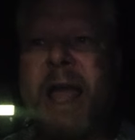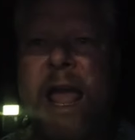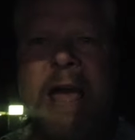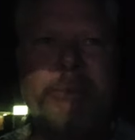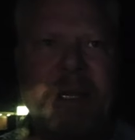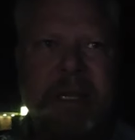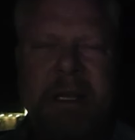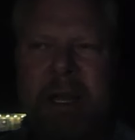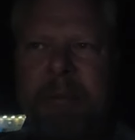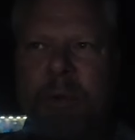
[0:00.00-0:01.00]
happy.
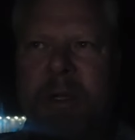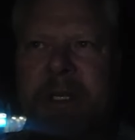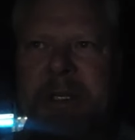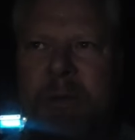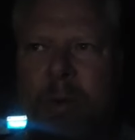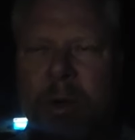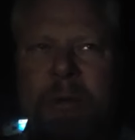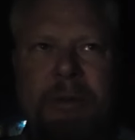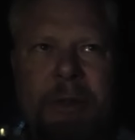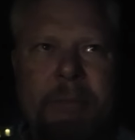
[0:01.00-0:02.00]
I'm willing to work
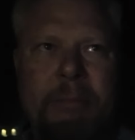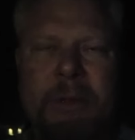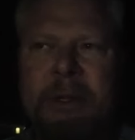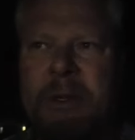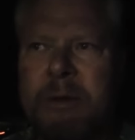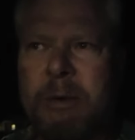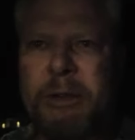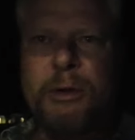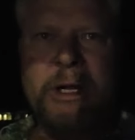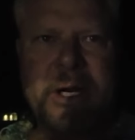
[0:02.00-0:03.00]
with them.
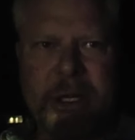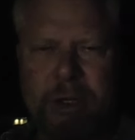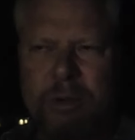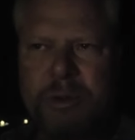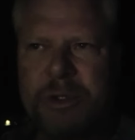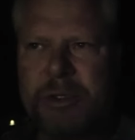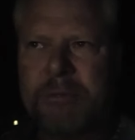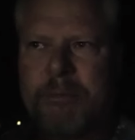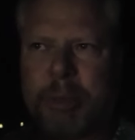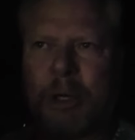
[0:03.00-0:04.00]
Right? They're not a huge
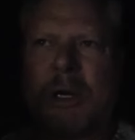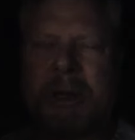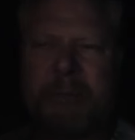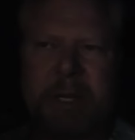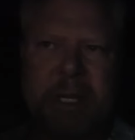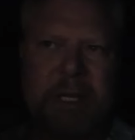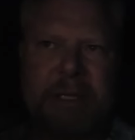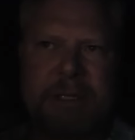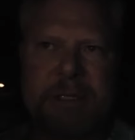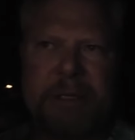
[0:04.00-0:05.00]
burden
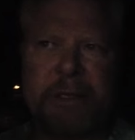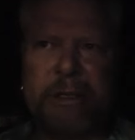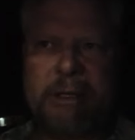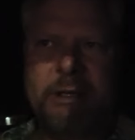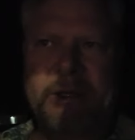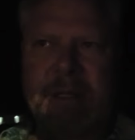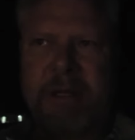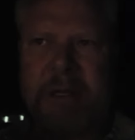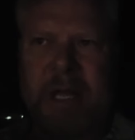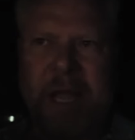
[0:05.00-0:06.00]
because
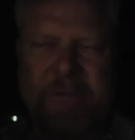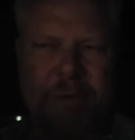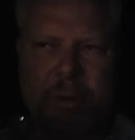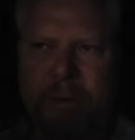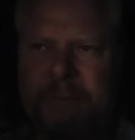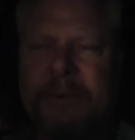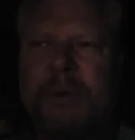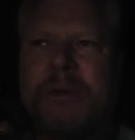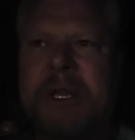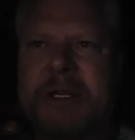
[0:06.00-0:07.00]
they have their own
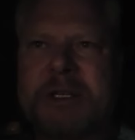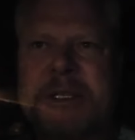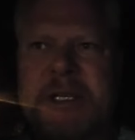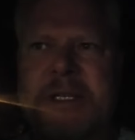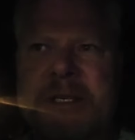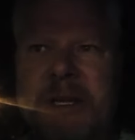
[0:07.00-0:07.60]
food. They just need